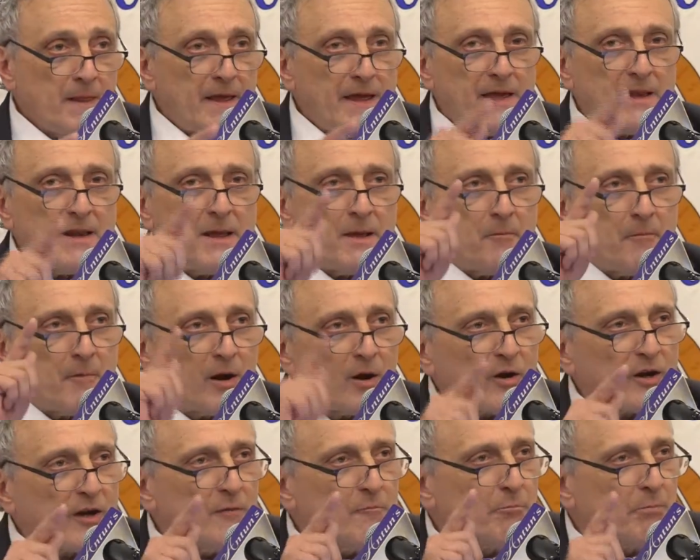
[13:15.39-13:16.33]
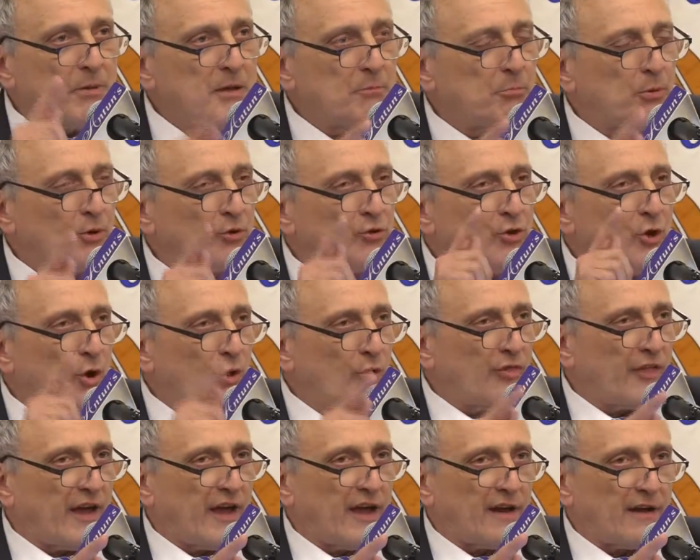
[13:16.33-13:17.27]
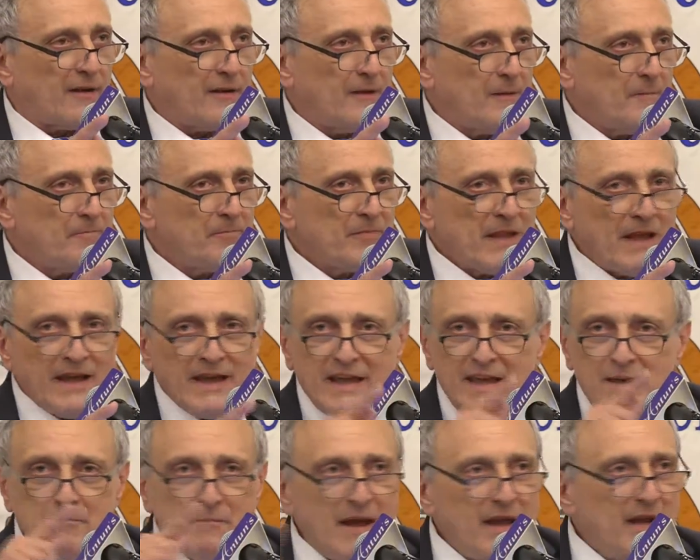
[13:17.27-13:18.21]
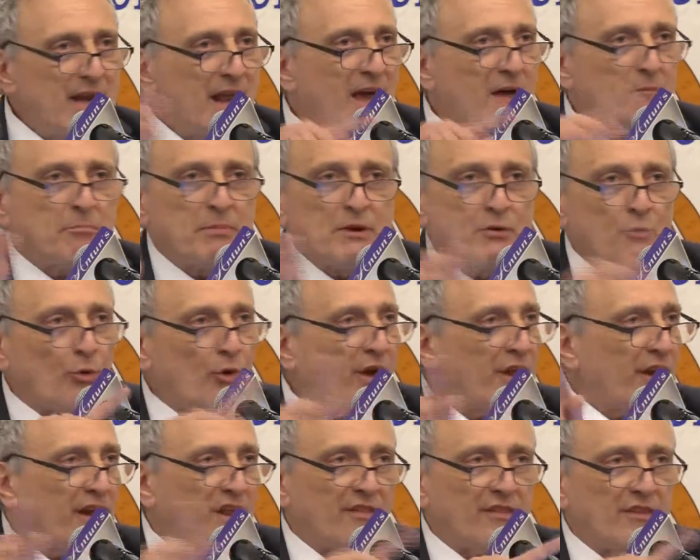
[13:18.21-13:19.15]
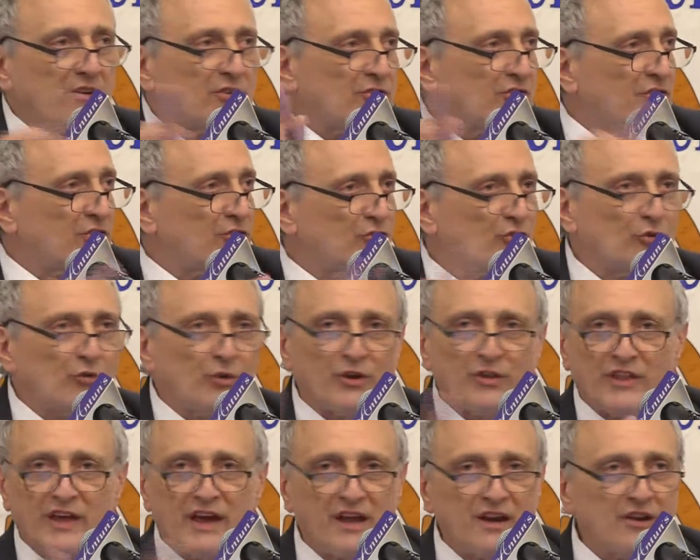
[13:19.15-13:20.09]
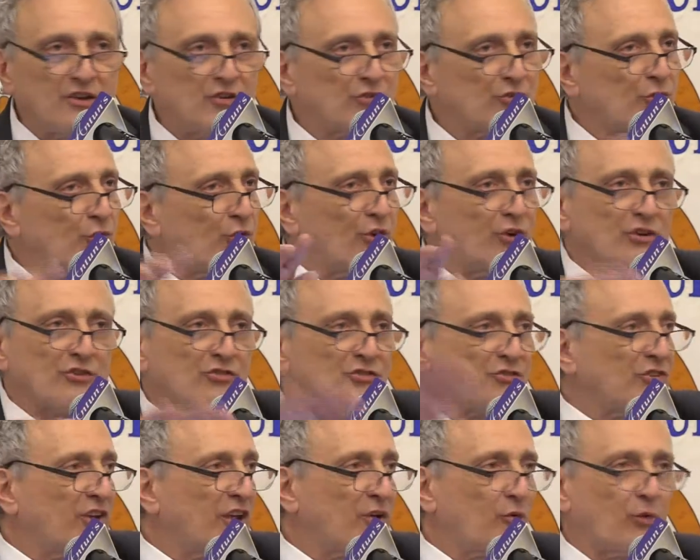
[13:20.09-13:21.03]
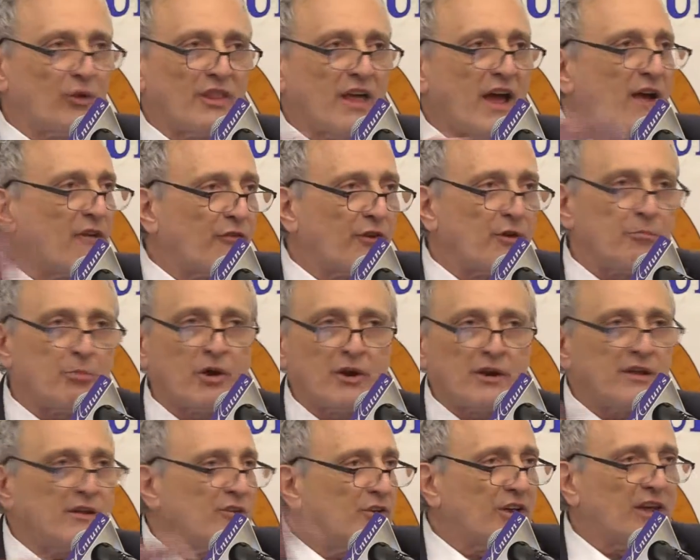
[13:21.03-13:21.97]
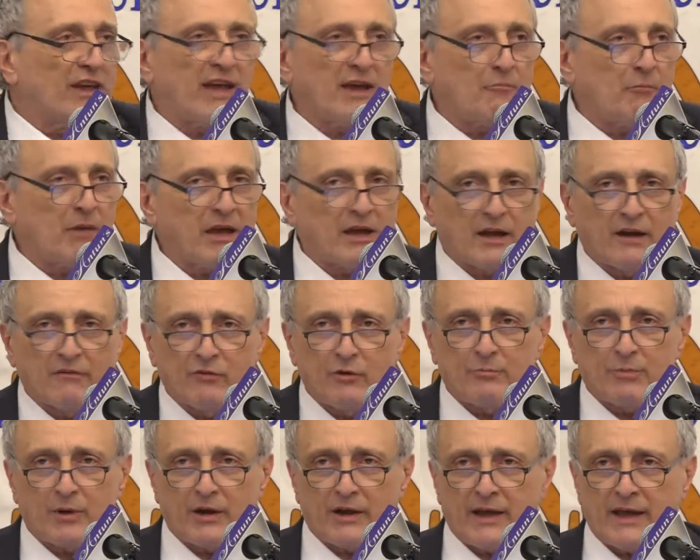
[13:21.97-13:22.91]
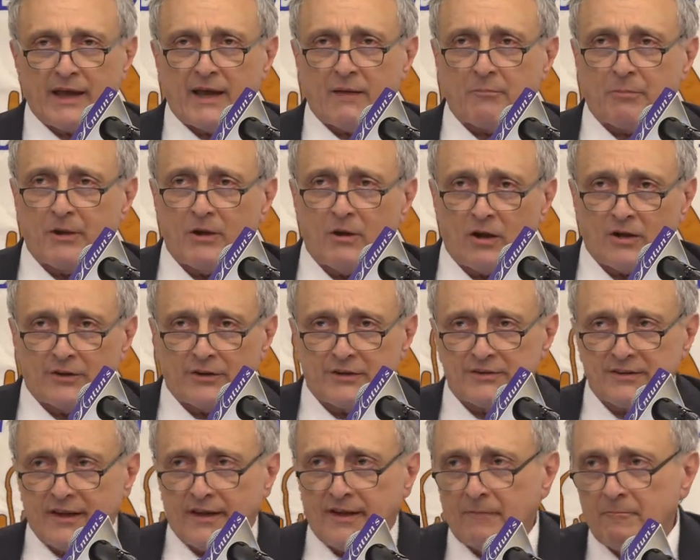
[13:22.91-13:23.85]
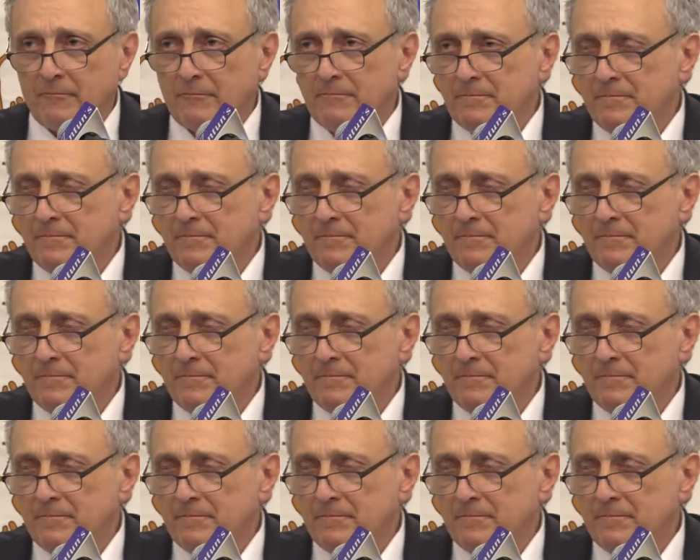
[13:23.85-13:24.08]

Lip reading: And the American people know that. He may not be right on this issue or that issue or in sync with everybody, and you can't make everybody happy all the time.